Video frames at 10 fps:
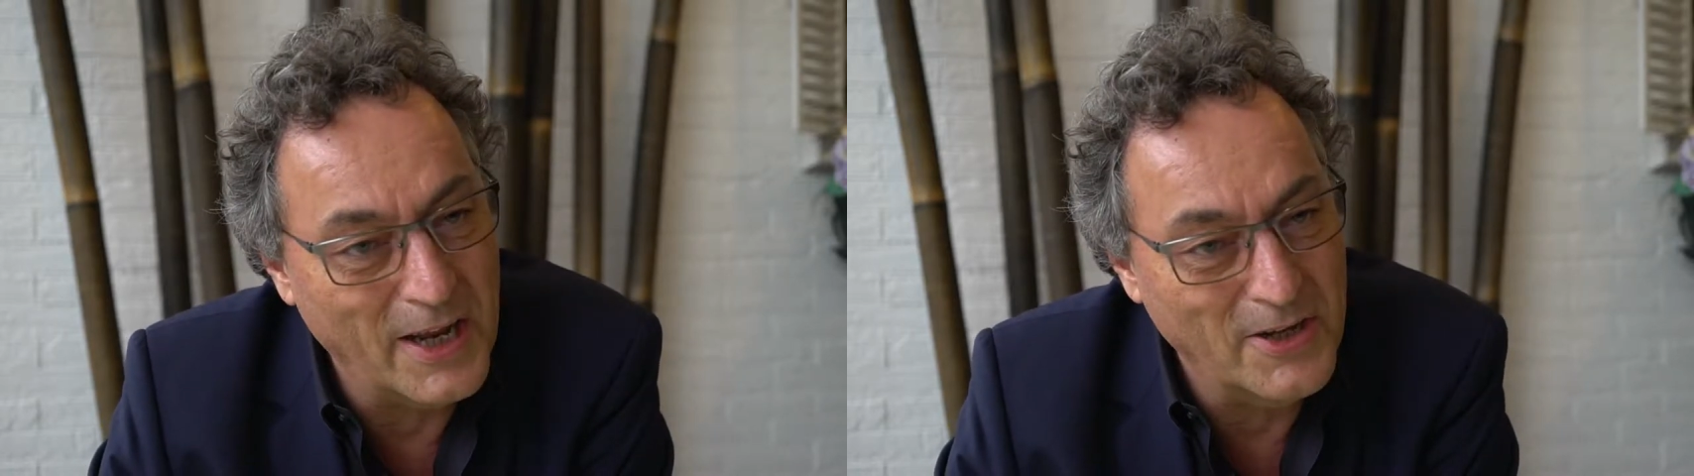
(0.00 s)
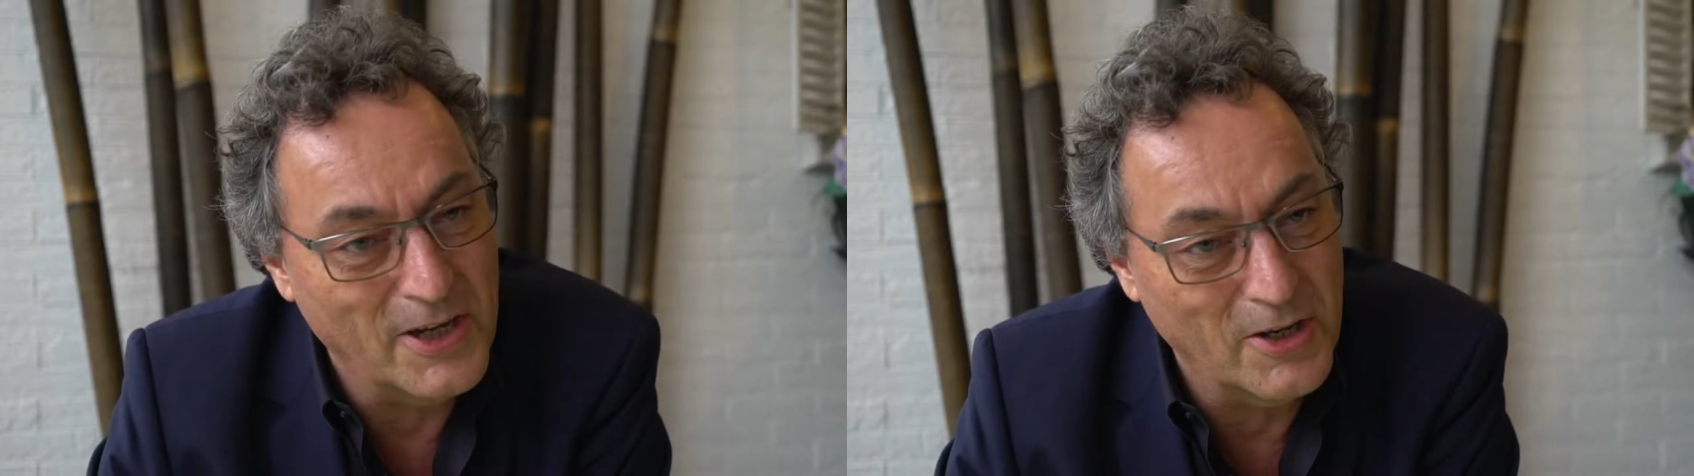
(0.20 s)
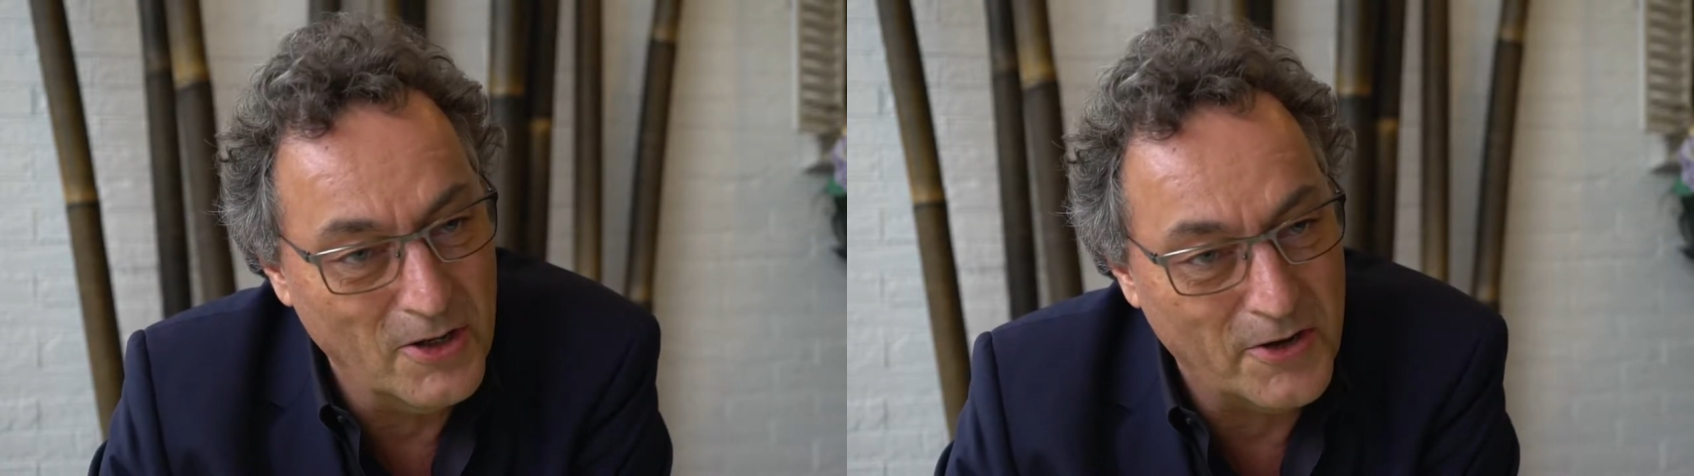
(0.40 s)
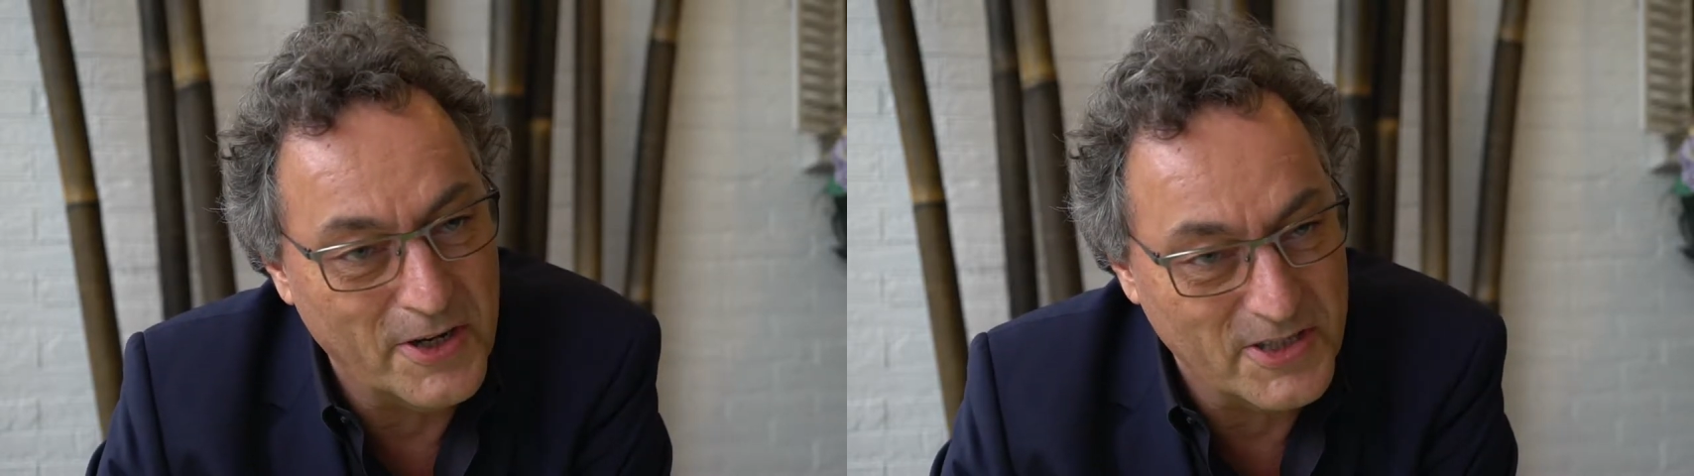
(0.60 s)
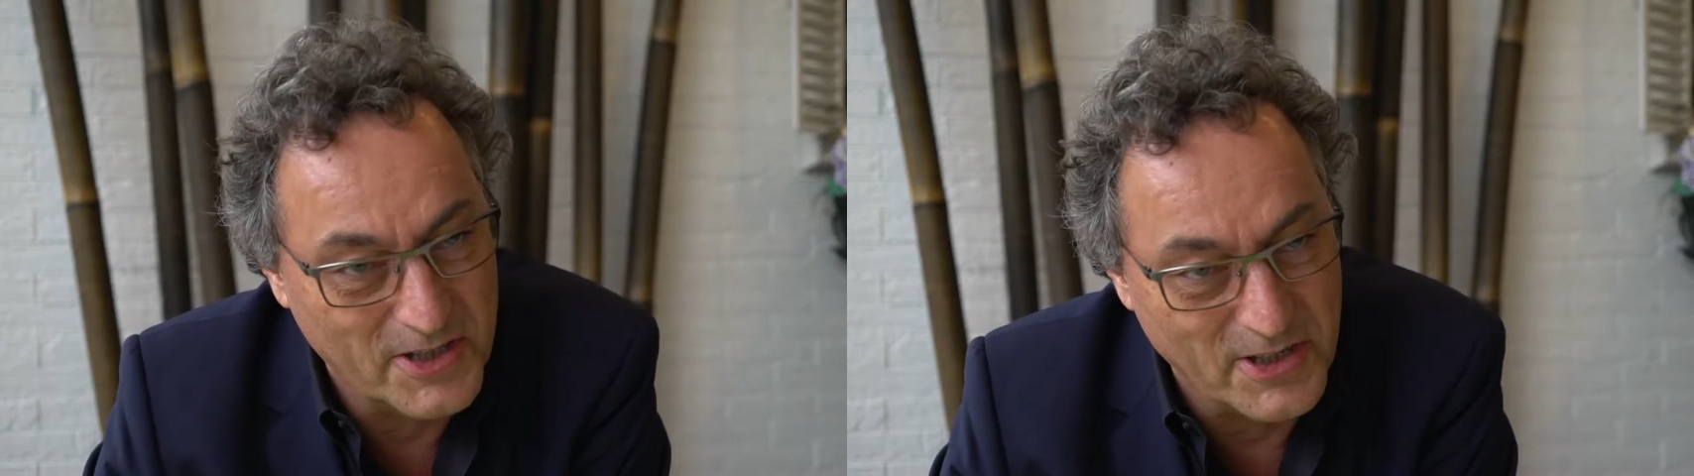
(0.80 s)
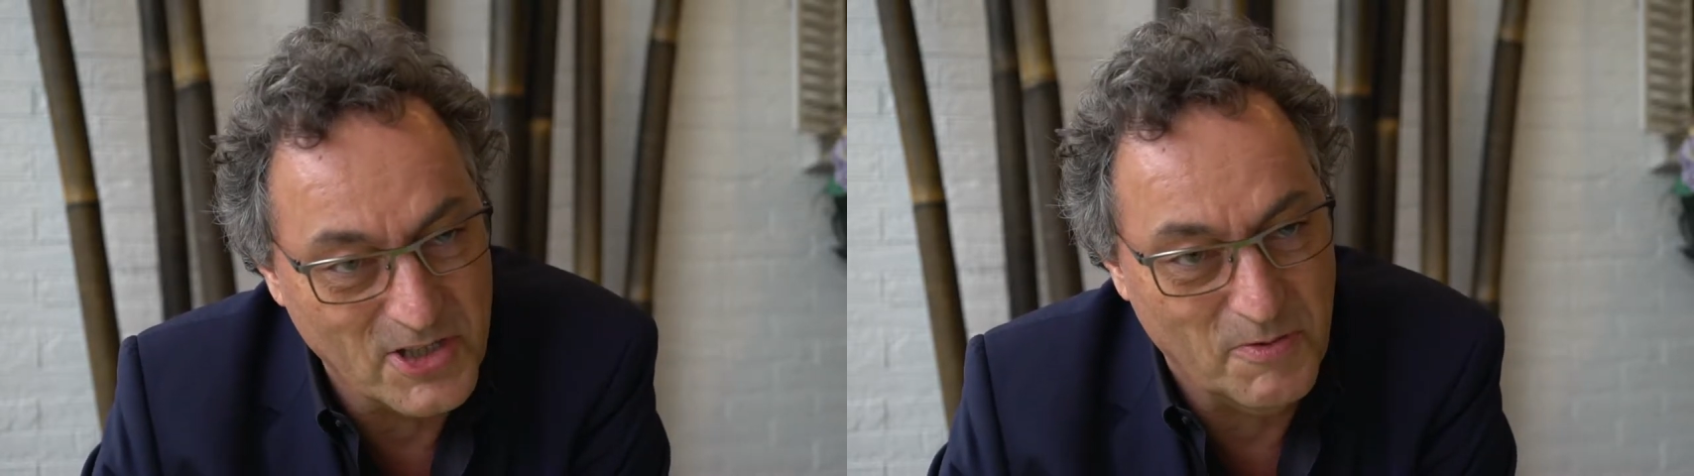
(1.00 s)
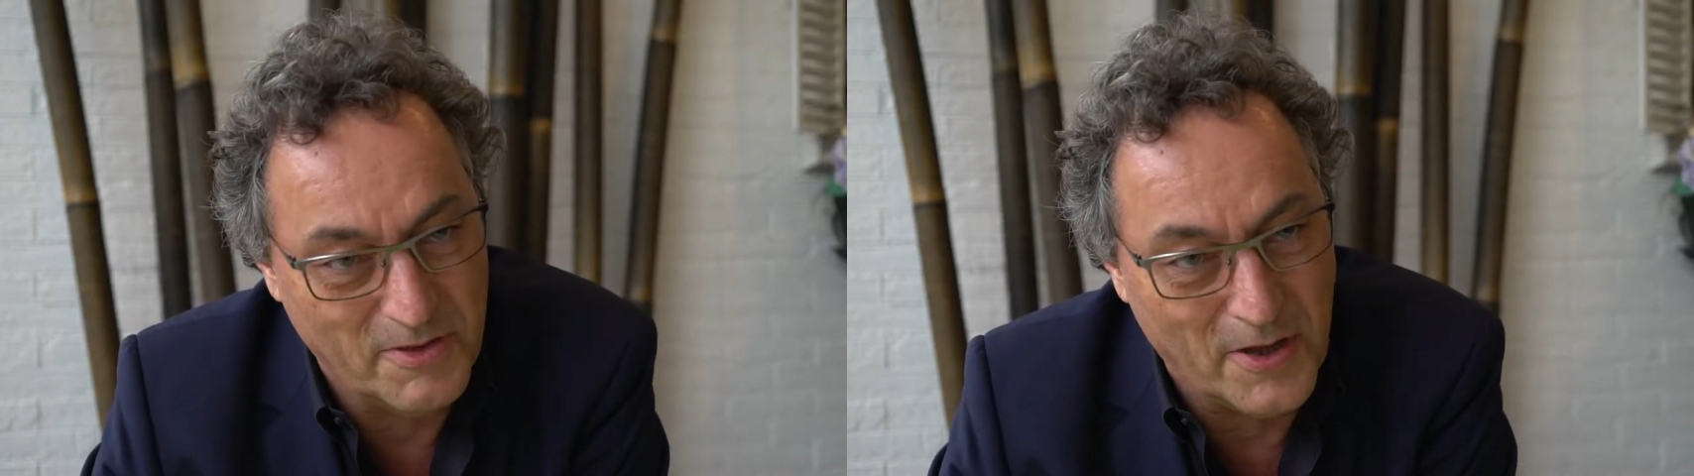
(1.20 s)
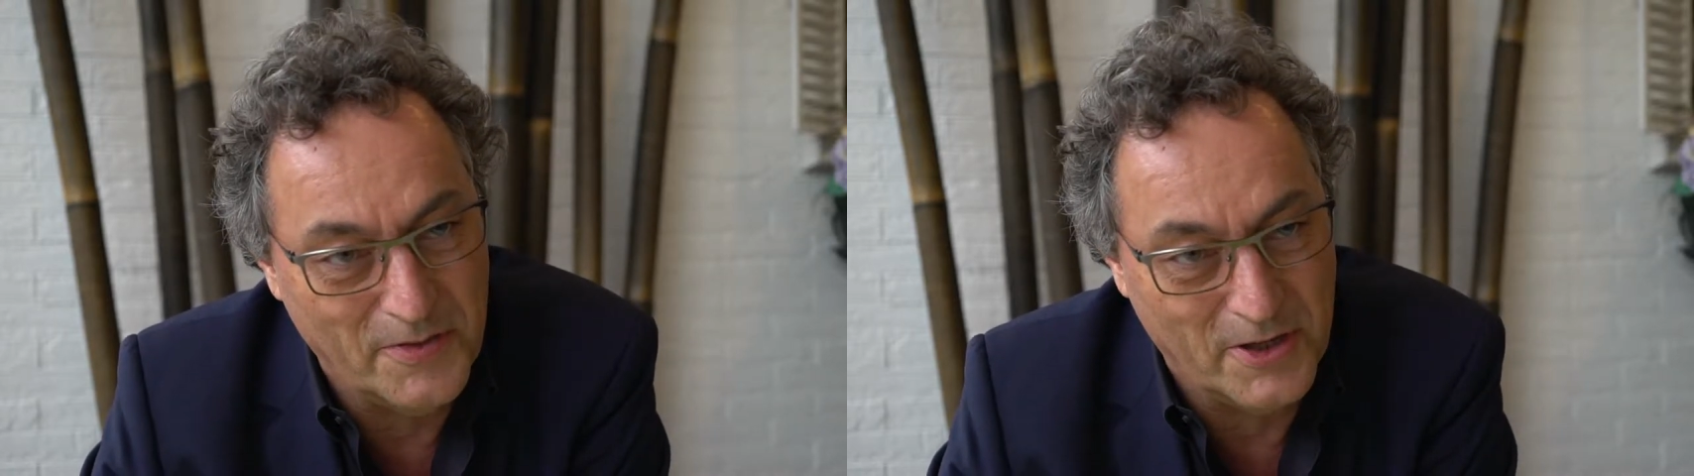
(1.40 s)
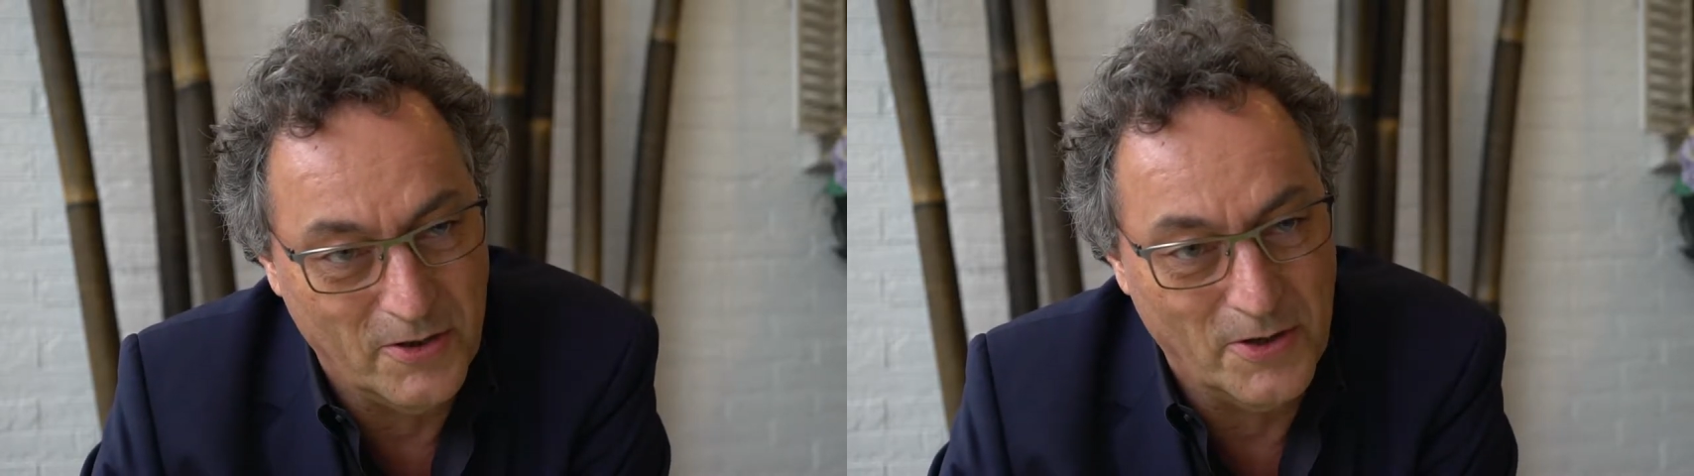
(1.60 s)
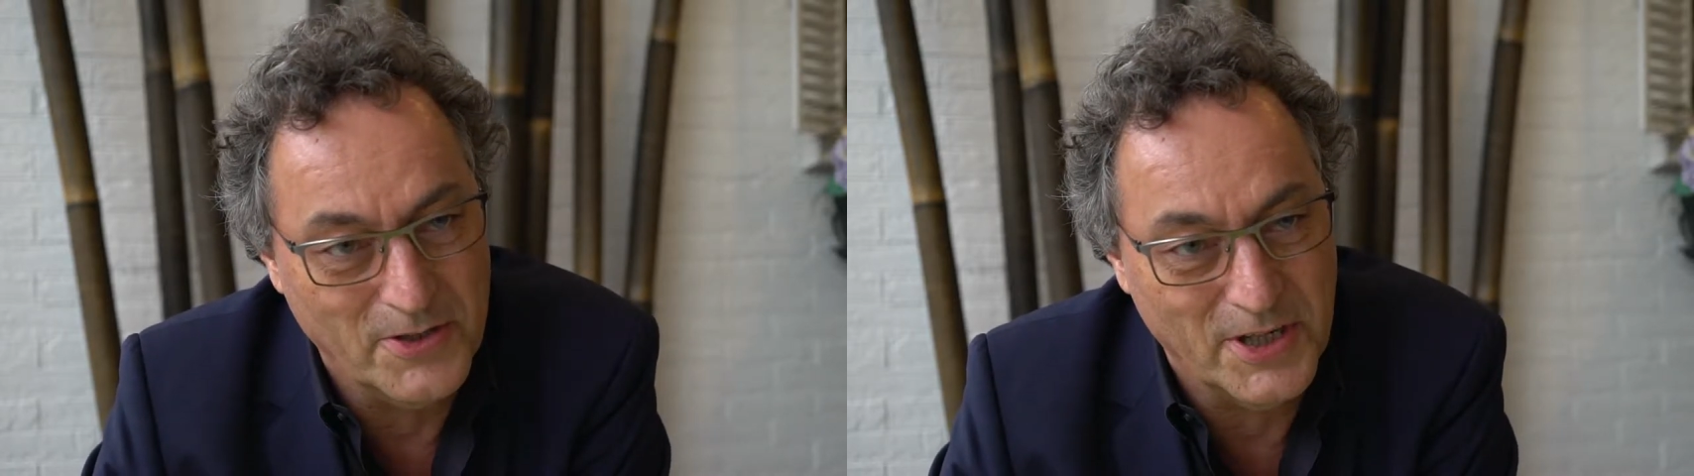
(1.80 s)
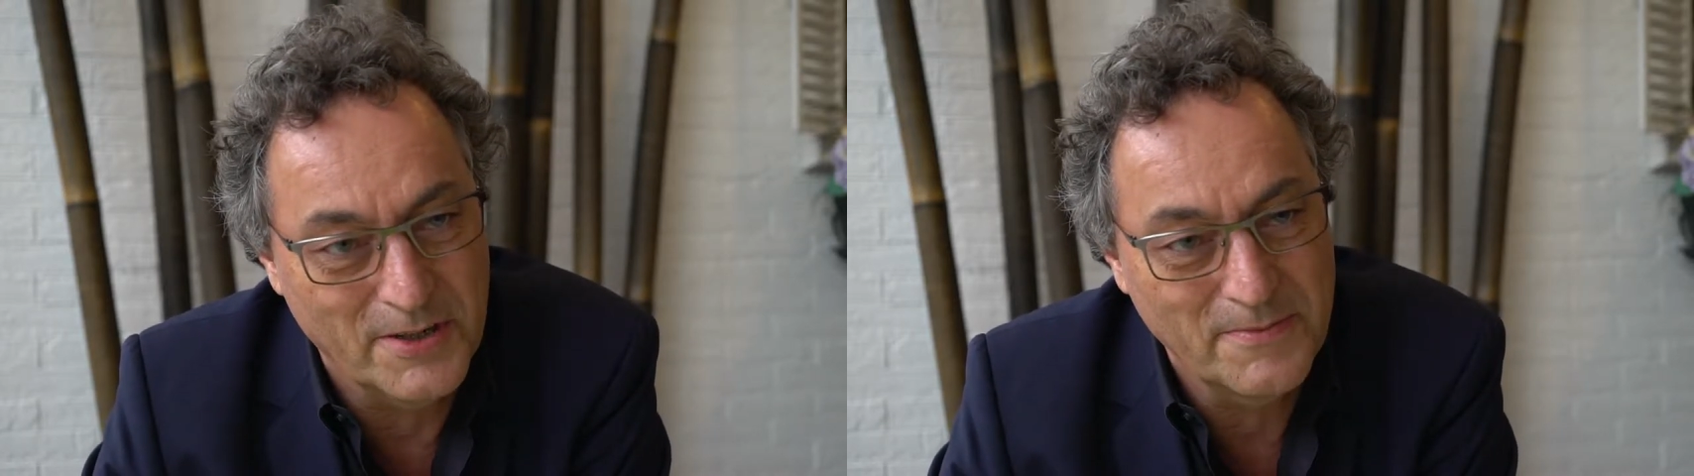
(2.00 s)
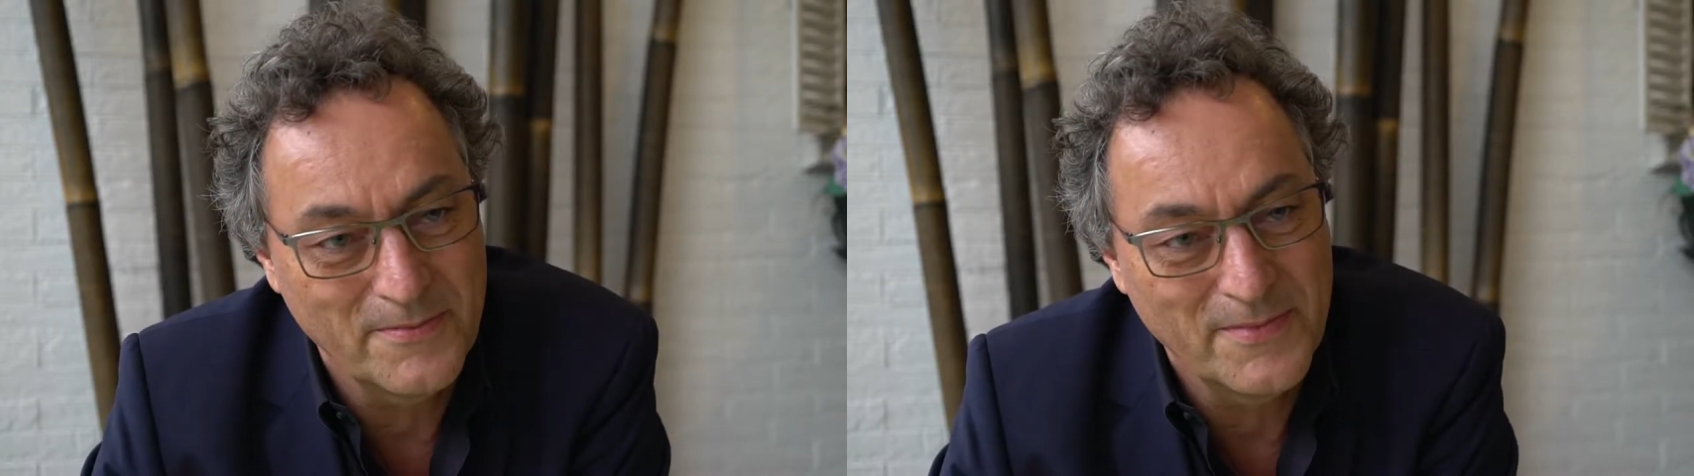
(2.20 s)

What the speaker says: and you cannot exist without technology.